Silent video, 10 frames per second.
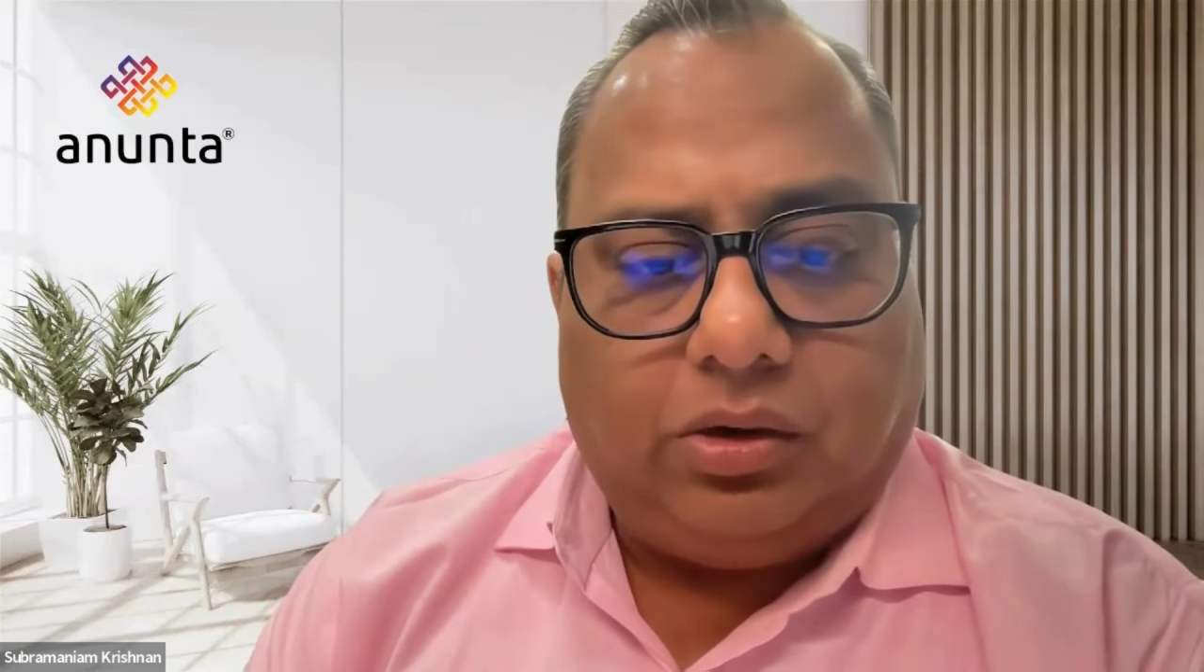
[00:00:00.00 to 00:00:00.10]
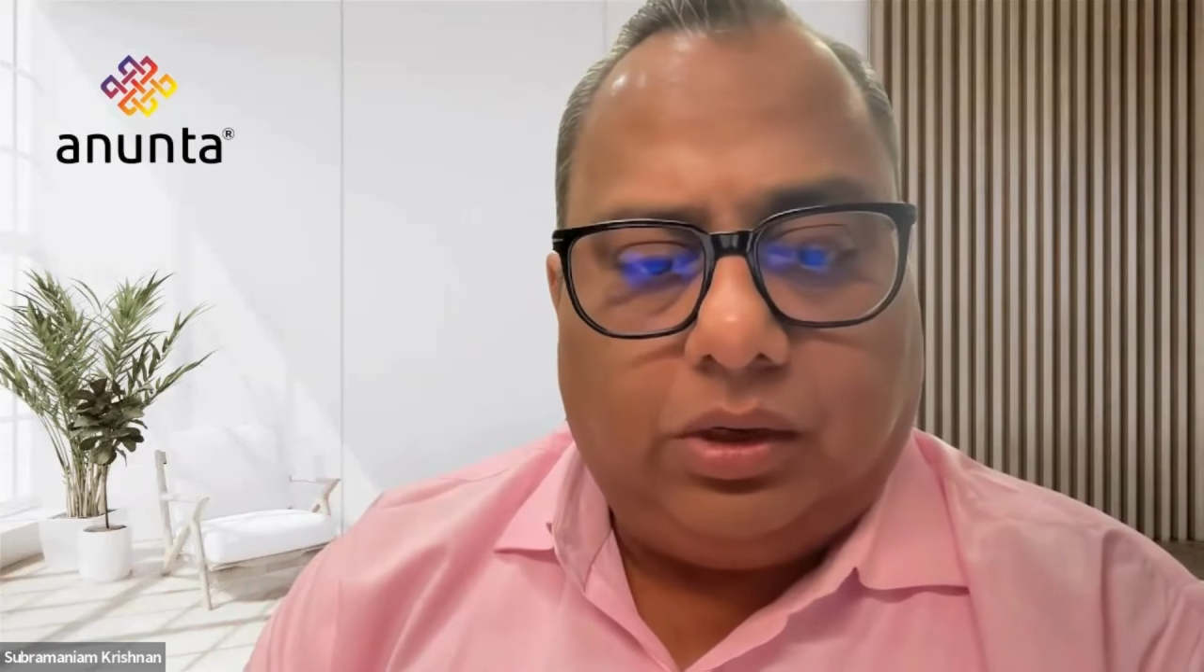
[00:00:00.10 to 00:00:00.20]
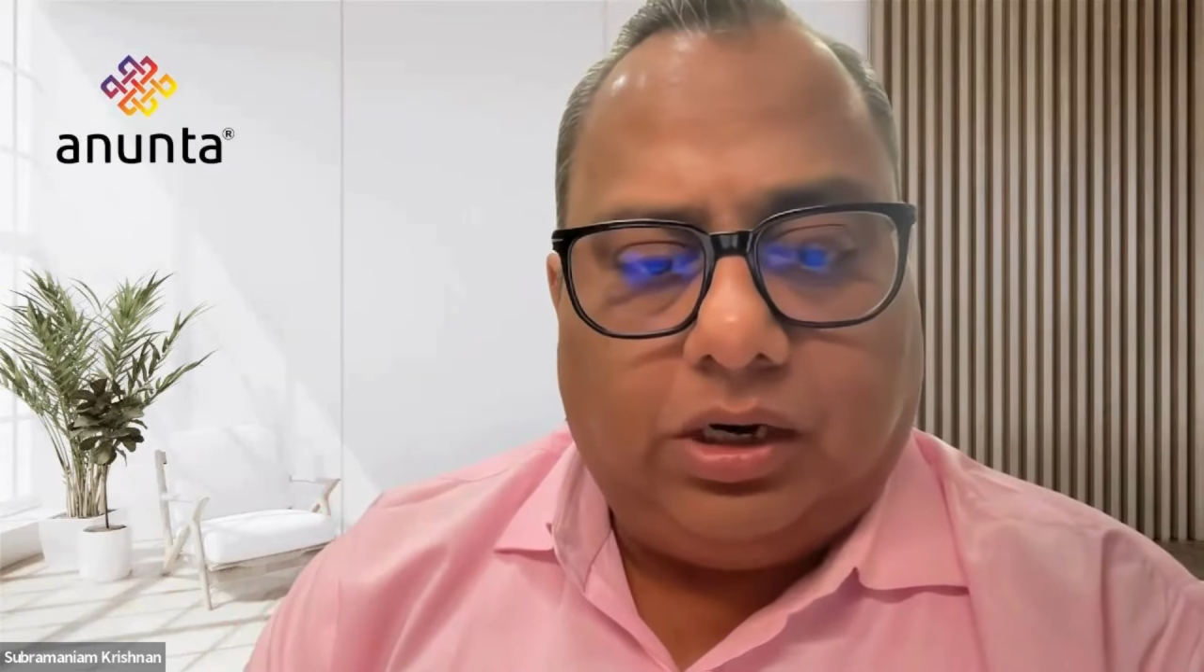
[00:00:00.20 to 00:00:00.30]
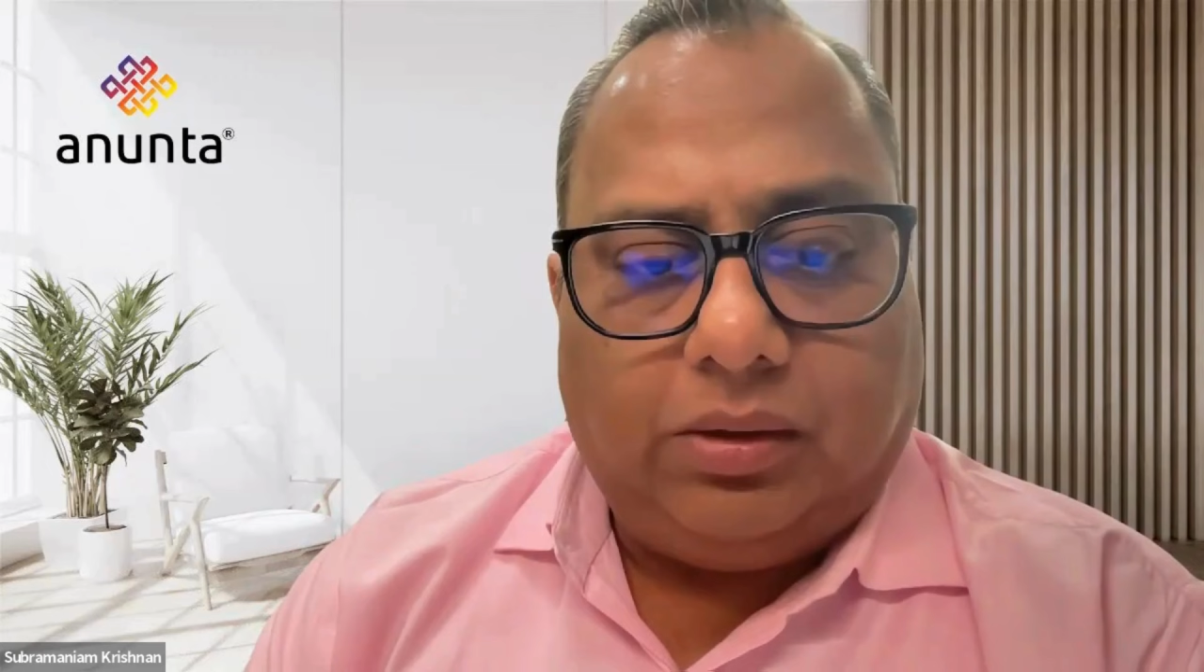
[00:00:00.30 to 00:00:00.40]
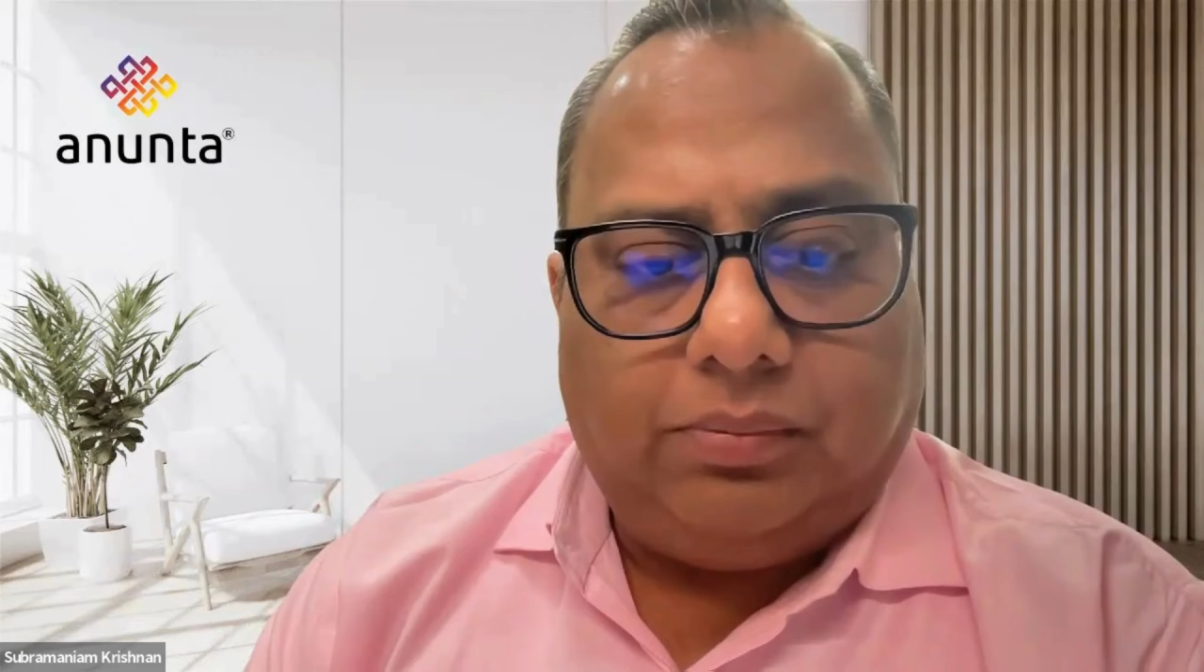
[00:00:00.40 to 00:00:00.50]

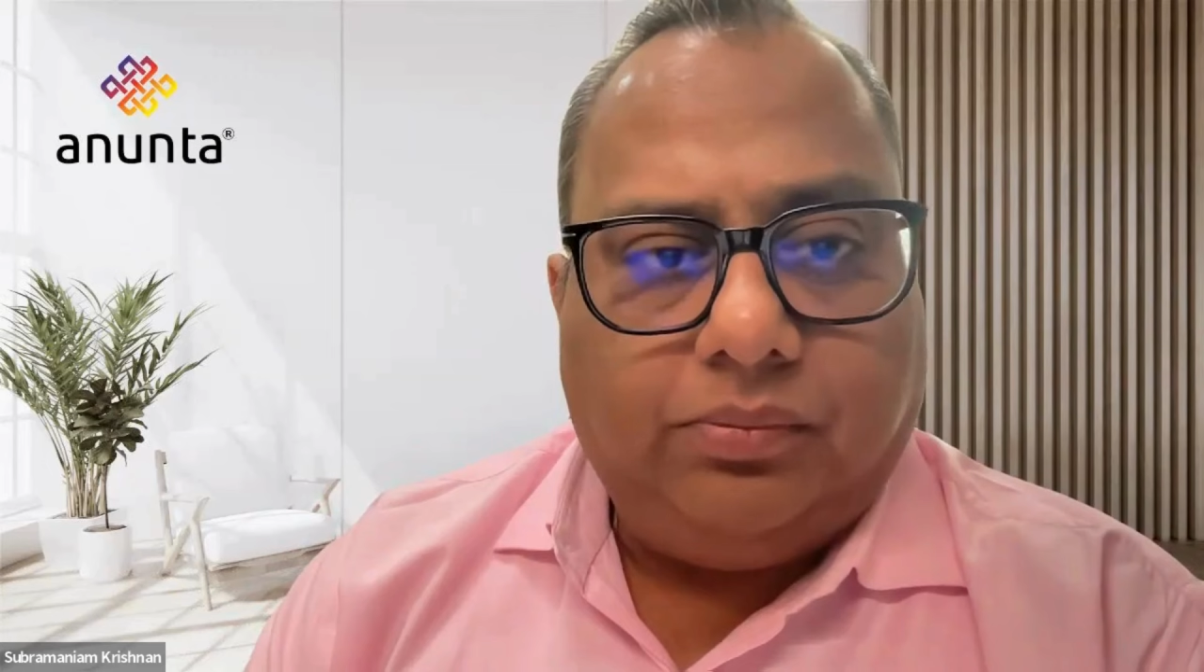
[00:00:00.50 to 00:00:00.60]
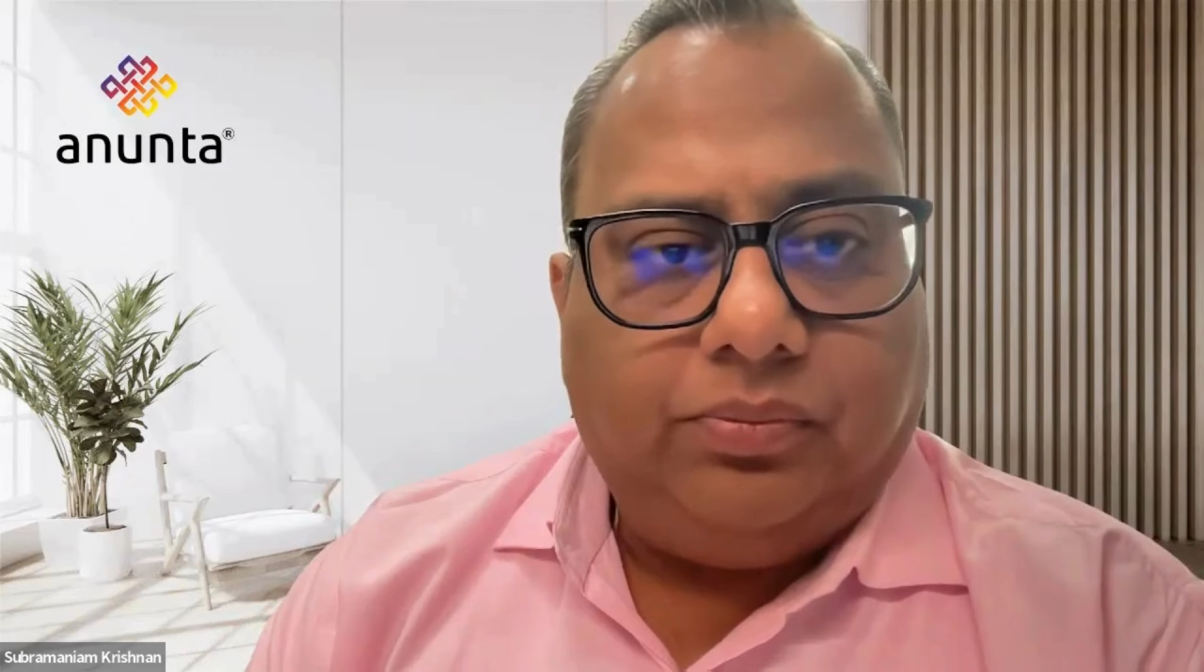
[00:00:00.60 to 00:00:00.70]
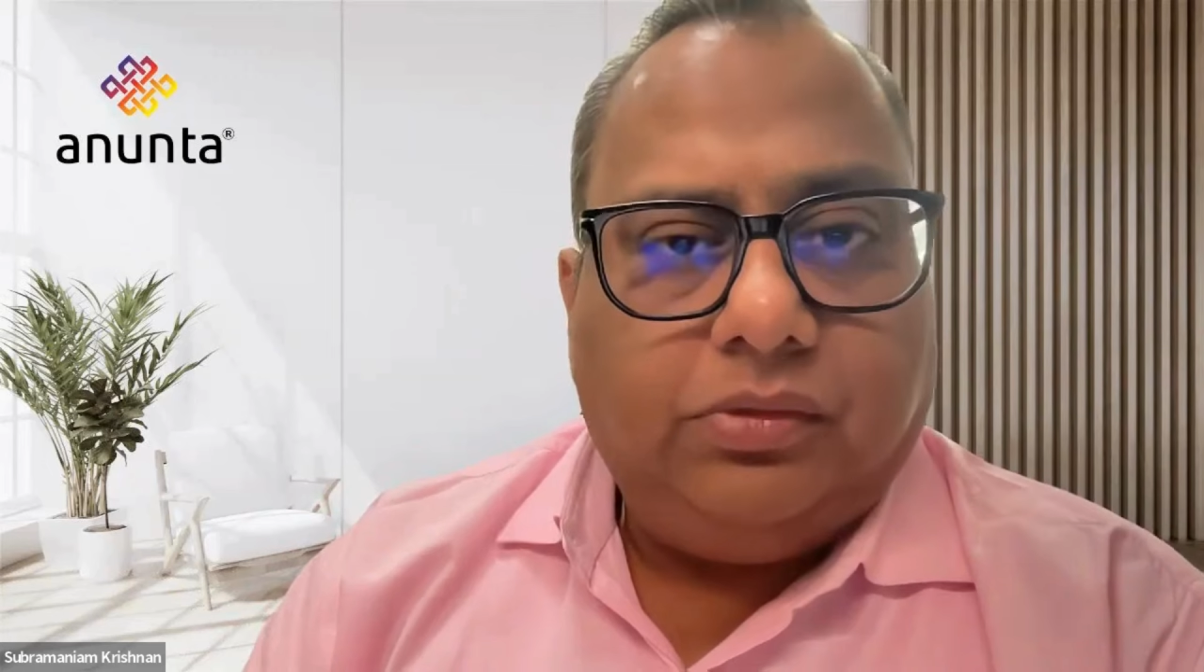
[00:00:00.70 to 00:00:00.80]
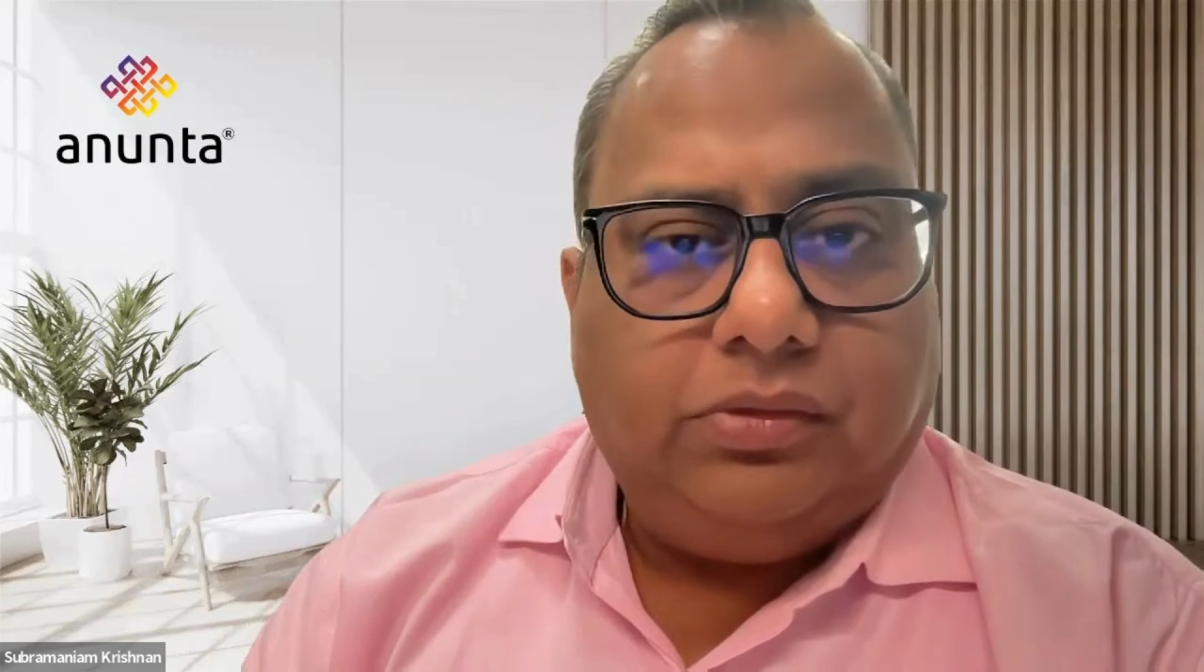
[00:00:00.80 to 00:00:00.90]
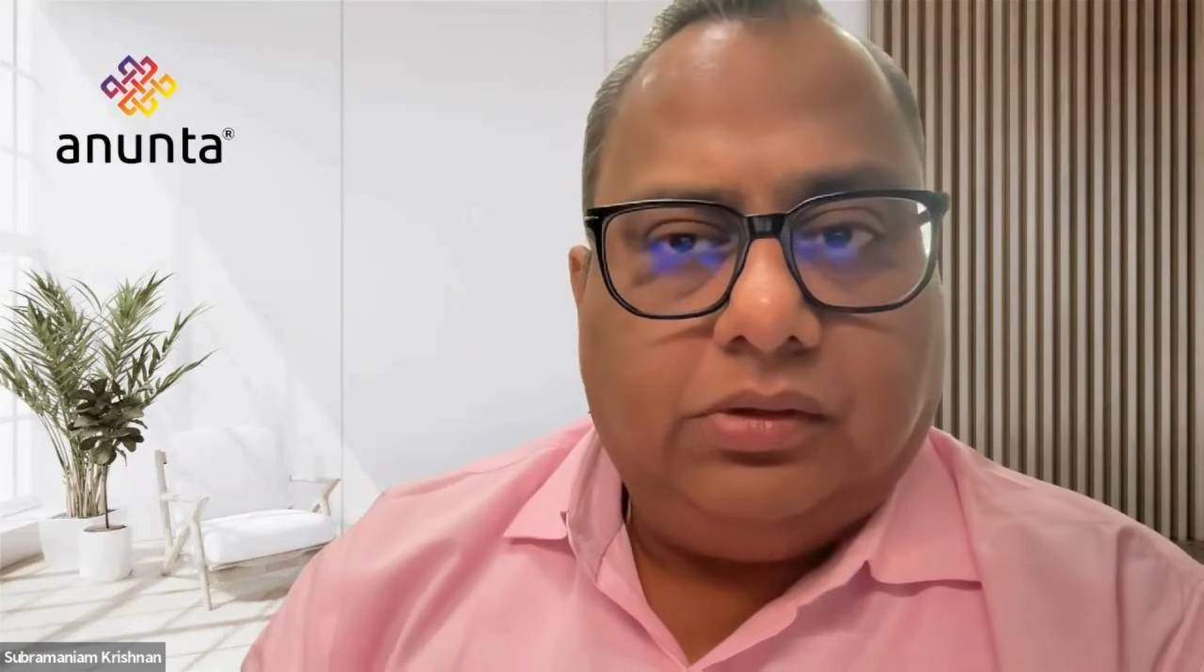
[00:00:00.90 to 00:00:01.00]

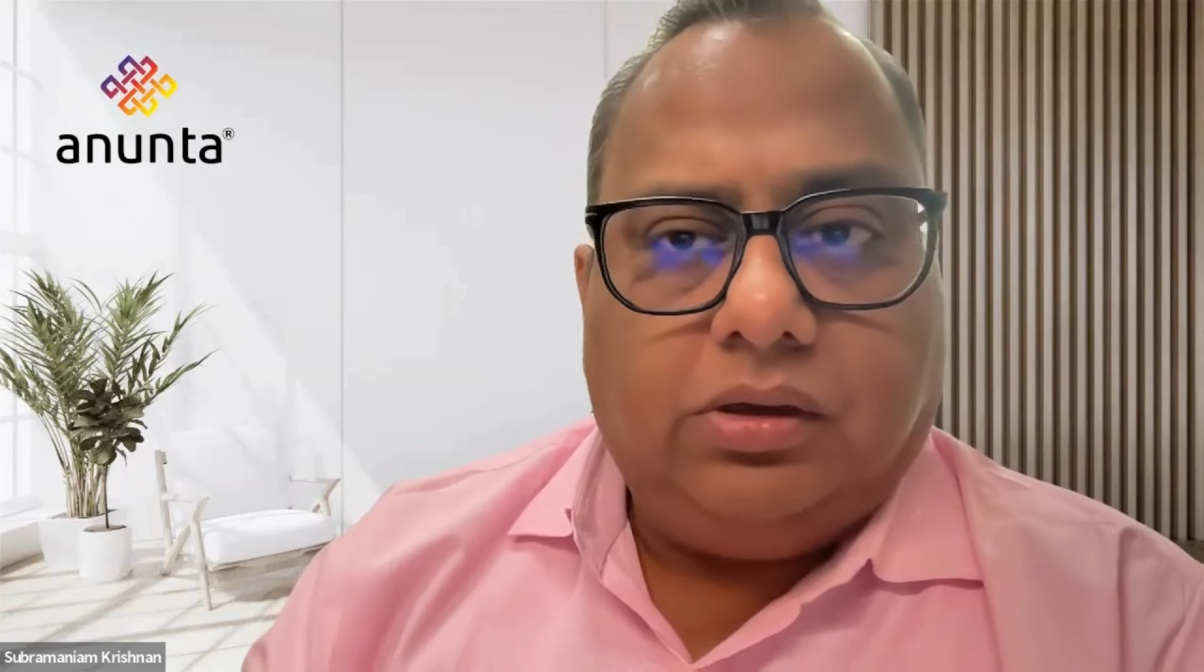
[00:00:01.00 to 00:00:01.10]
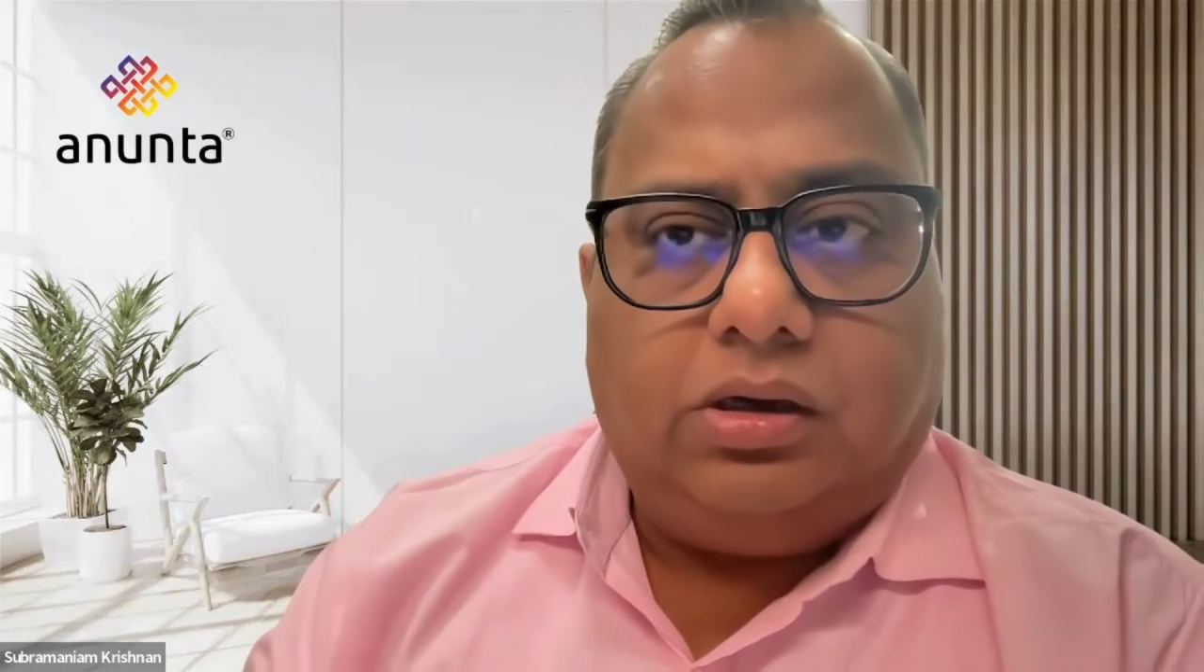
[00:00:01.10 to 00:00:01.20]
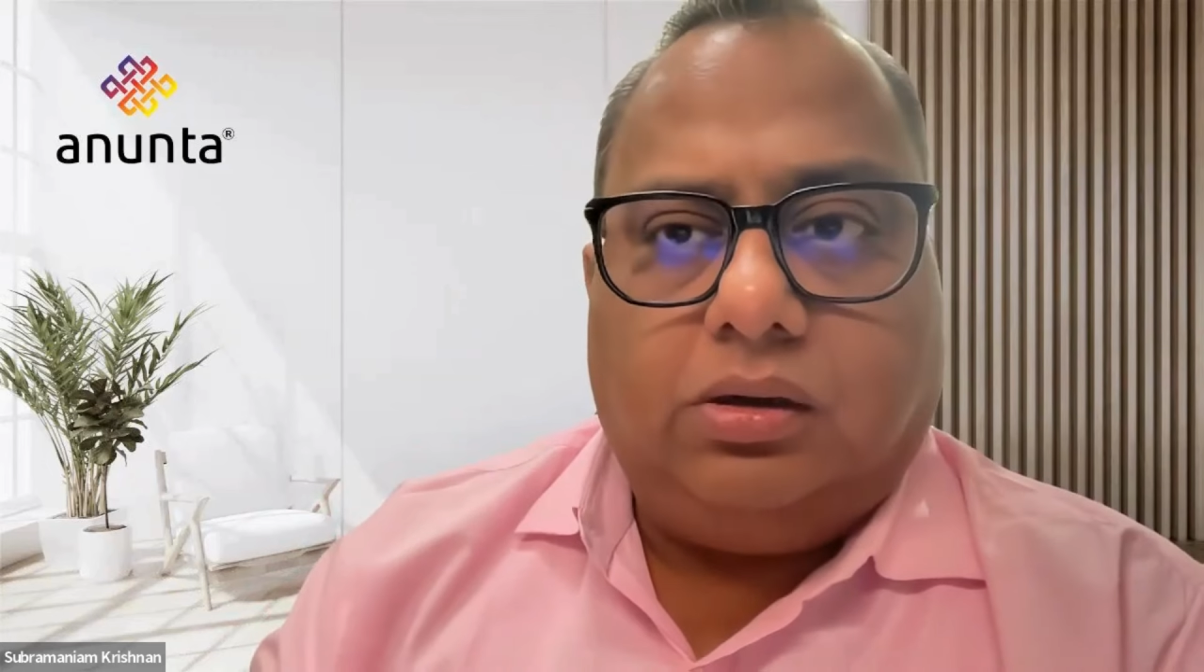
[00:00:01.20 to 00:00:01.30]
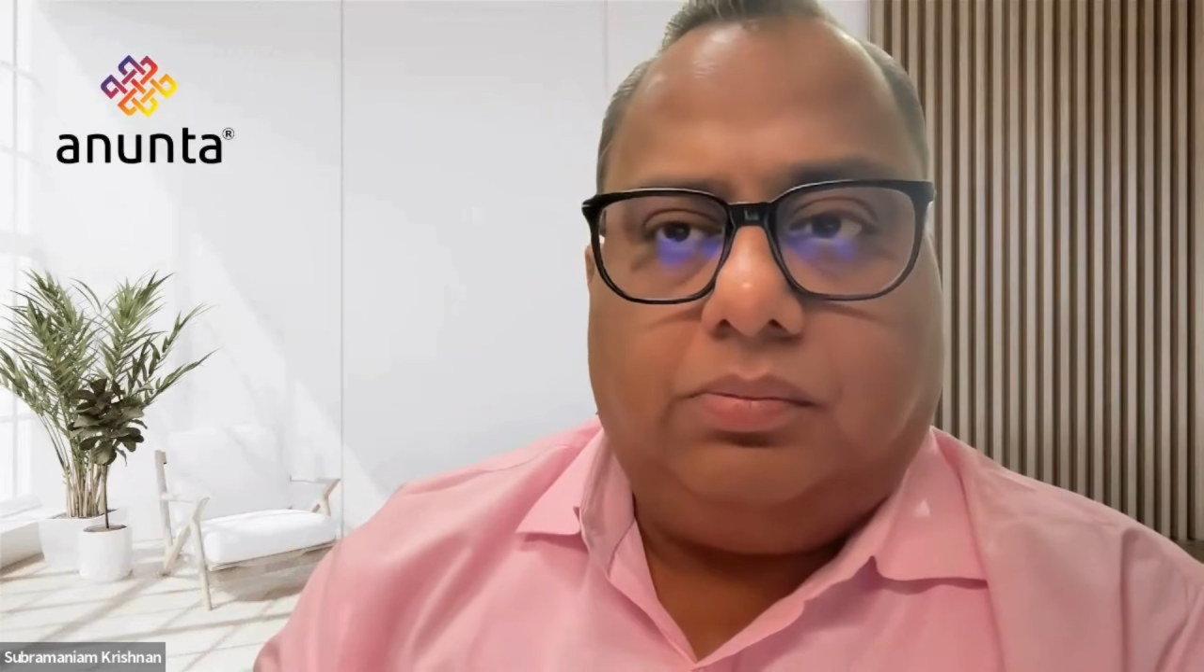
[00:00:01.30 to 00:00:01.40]
Q&A.